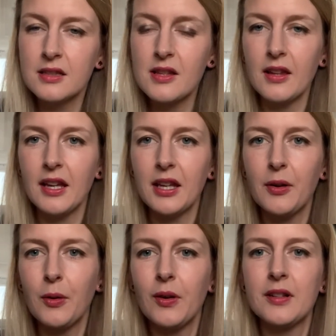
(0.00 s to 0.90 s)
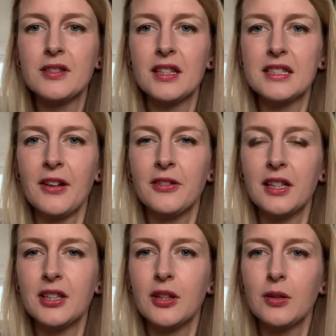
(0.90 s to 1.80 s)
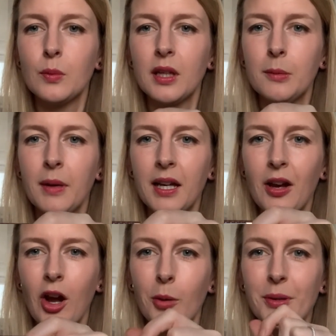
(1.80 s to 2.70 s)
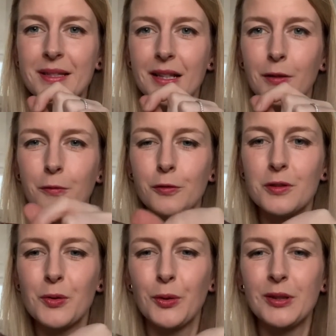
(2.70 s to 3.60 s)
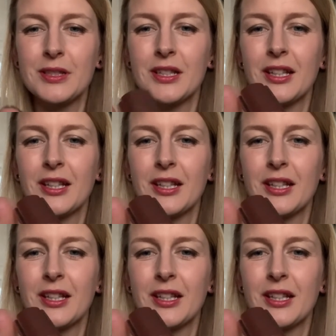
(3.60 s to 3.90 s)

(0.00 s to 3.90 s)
So there you go. So they definitely knew the way to my heart because I love rose gold.